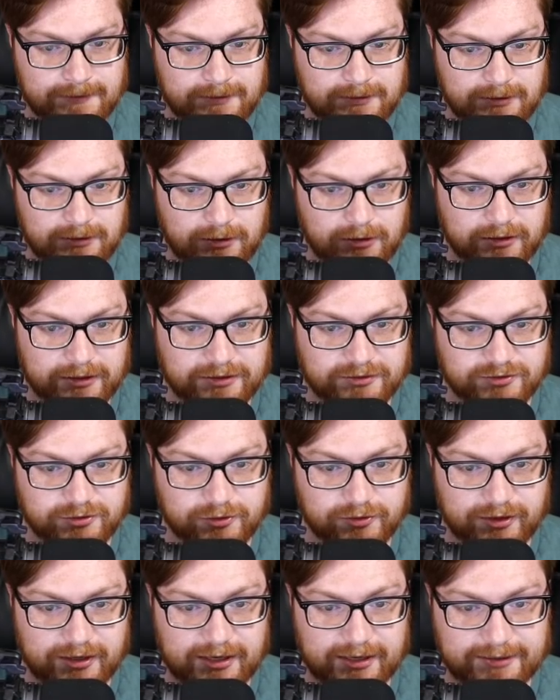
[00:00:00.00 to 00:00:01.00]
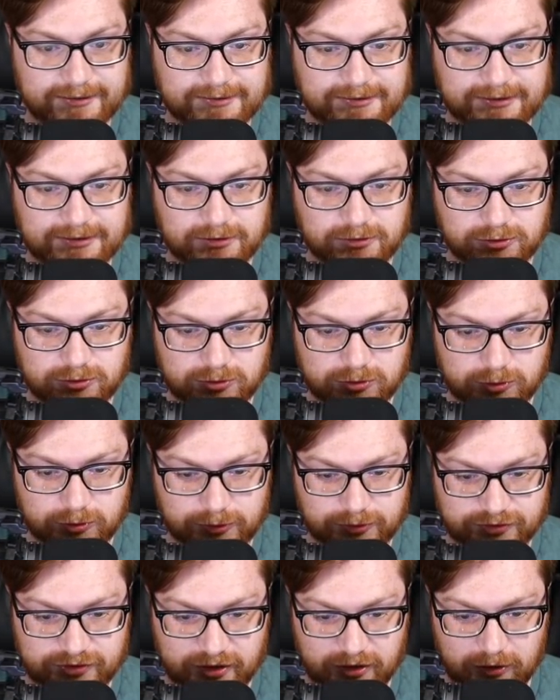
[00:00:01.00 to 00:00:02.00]
I'll enter that, and ooh,
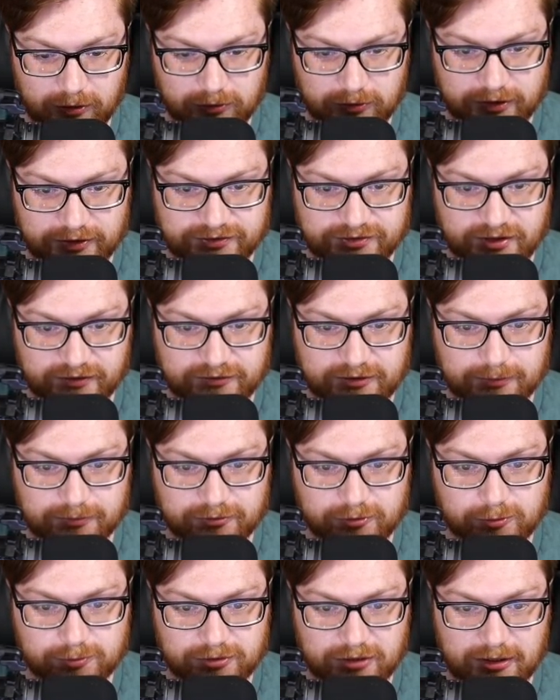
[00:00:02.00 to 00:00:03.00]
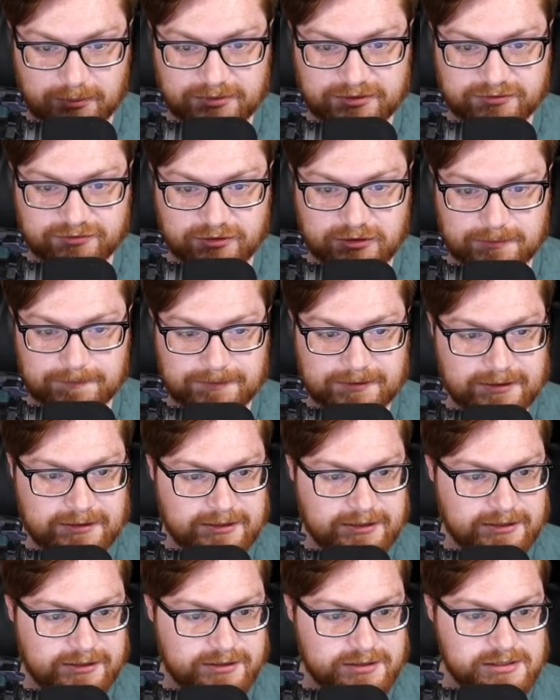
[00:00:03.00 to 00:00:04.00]
you saw a whole lot of stuff come through, probably from
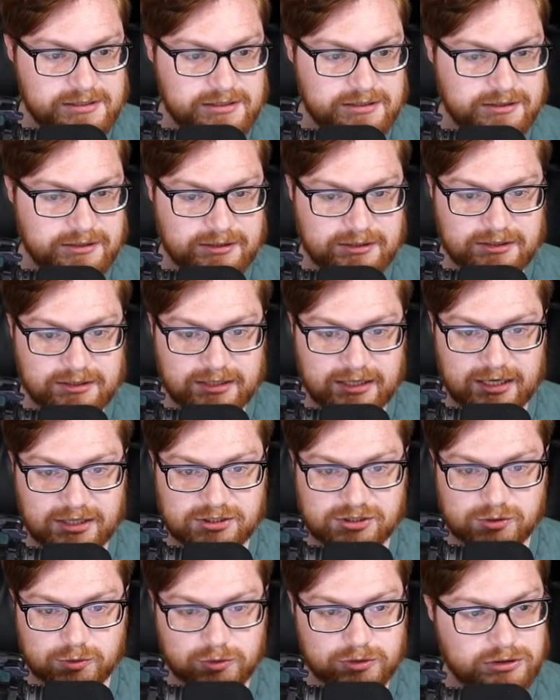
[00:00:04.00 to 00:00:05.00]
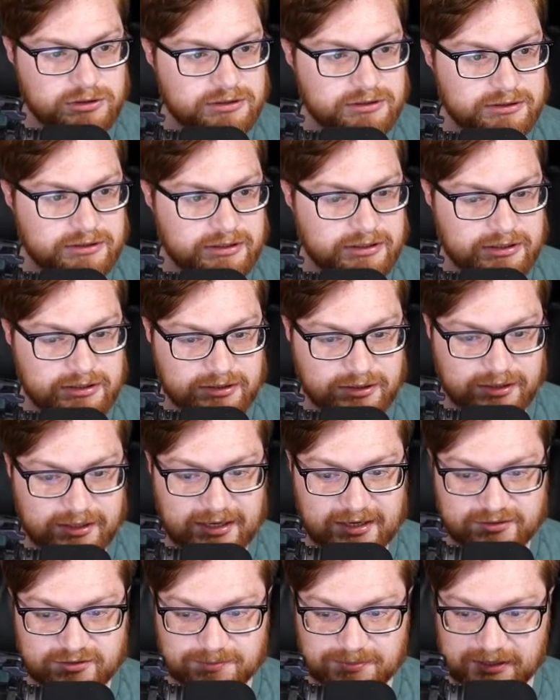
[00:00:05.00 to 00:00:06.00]
the actual uh,
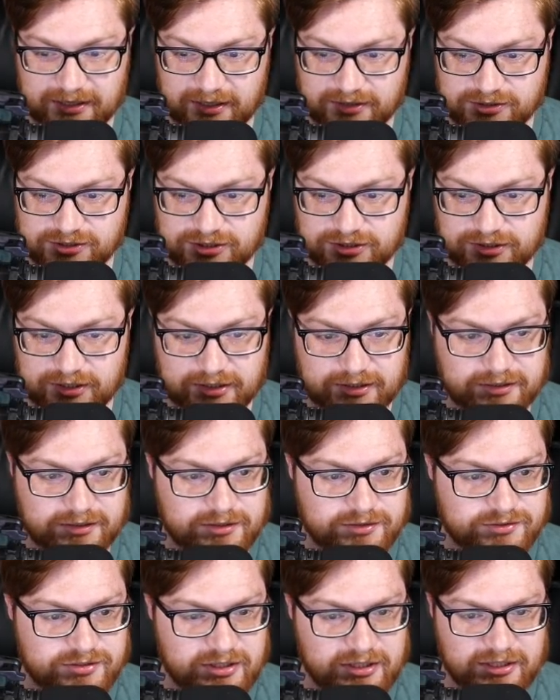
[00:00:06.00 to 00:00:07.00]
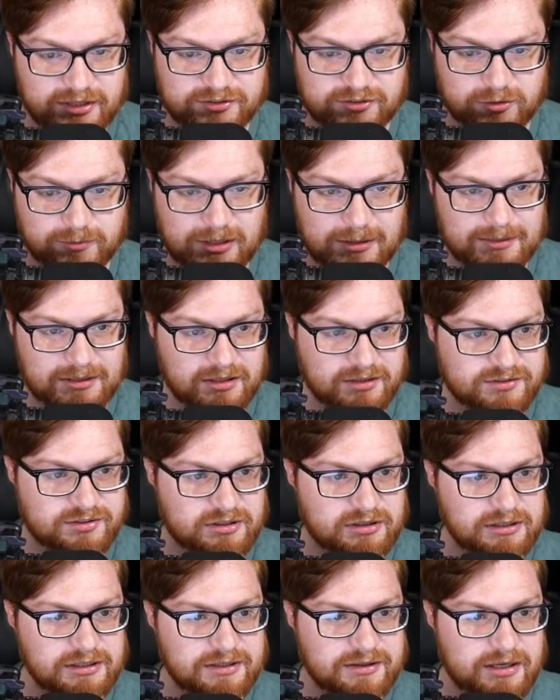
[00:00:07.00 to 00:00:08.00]
last pass shenanigans. So maybe let's
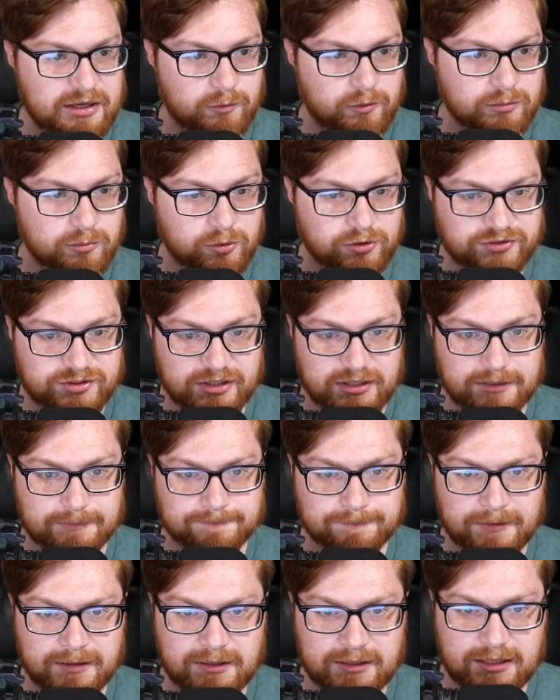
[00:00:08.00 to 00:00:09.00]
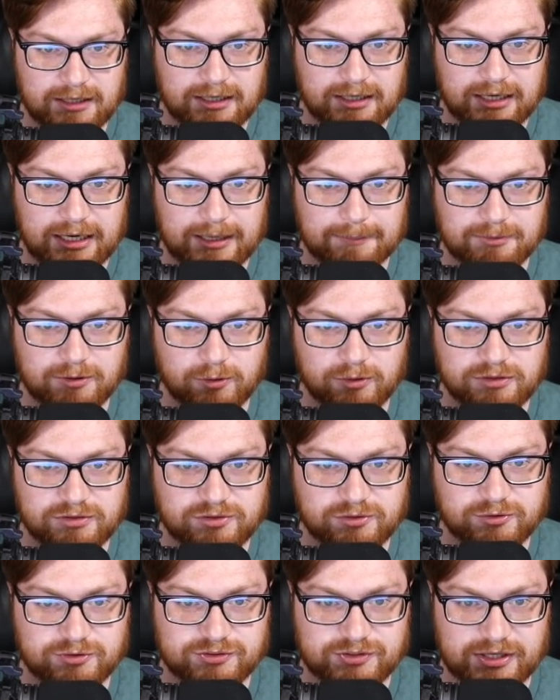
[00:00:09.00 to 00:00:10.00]
clean that one more time. Uh, I'm going
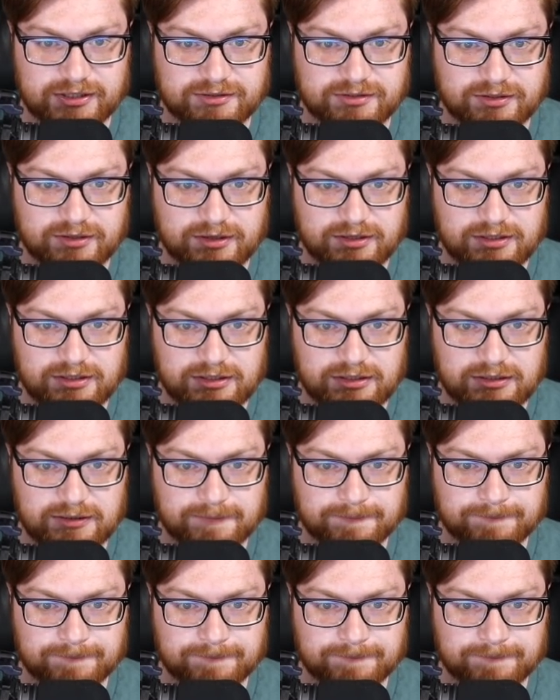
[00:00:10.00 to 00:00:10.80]
to set the